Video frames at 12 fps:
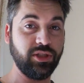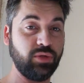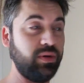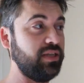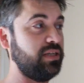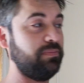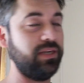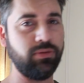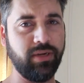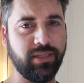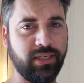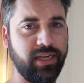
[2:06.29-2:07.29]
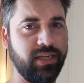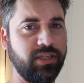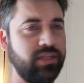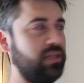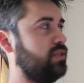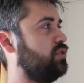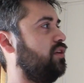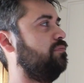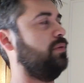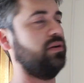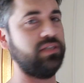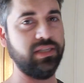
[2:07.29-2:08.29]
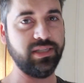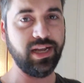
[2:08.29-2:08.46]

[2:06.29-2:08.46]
20 by 20 inch softboxes.